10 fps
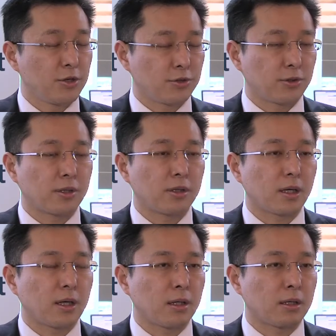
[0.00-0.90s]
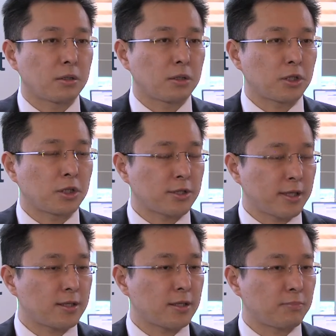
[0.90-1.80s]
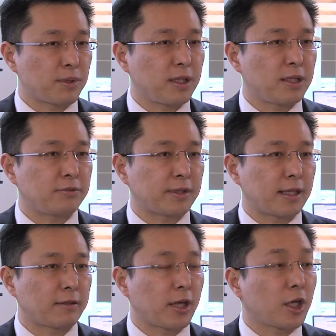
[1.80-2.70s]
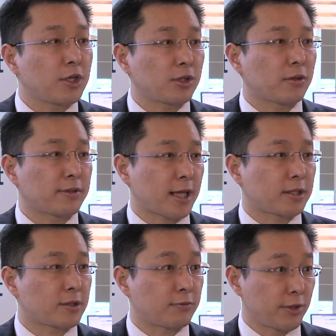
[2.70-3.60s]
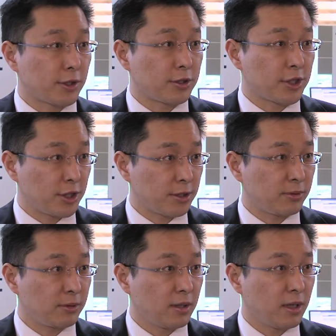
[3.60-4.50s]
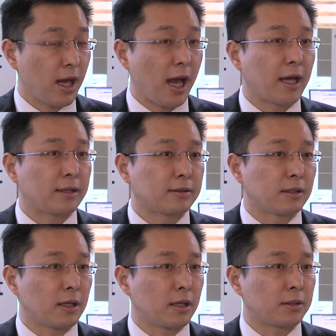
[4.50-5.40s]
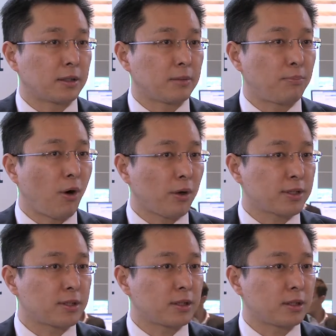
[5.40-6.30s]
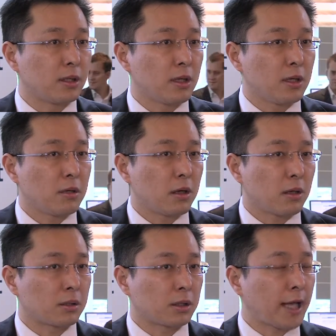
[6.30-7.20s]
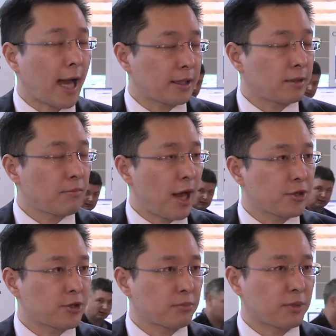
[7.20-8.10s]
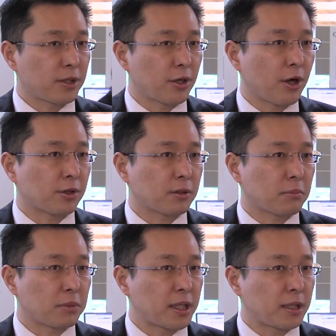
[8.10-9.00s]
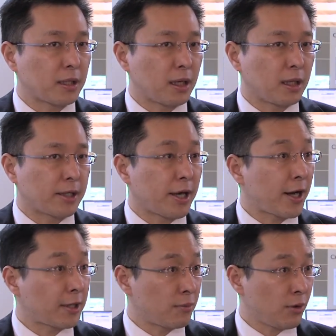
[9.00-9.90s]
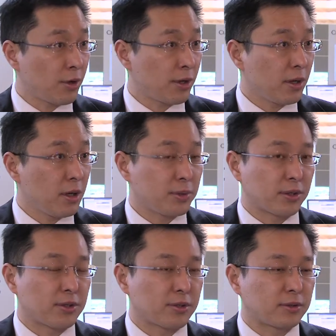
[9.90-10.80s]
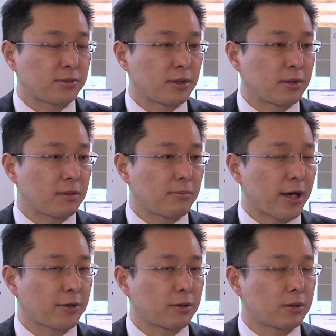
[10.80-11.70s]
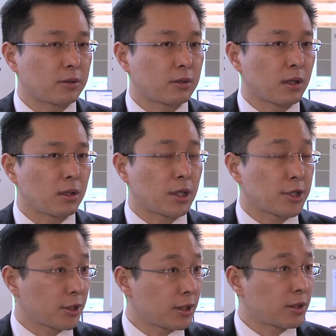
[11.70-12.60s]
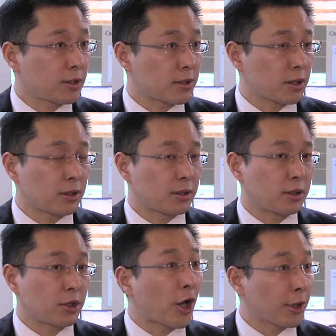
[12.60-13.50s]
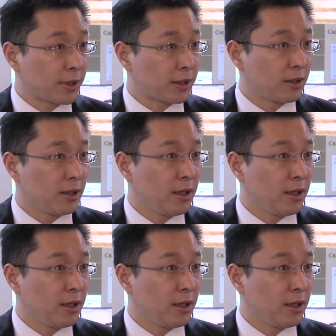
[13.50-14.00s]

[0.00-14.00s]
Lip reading: Sure. The consensus believe that the valuation of the sector is very cheap, and the policy, the tightening measures may not be there anymore because of the macro uncertainties in the economy.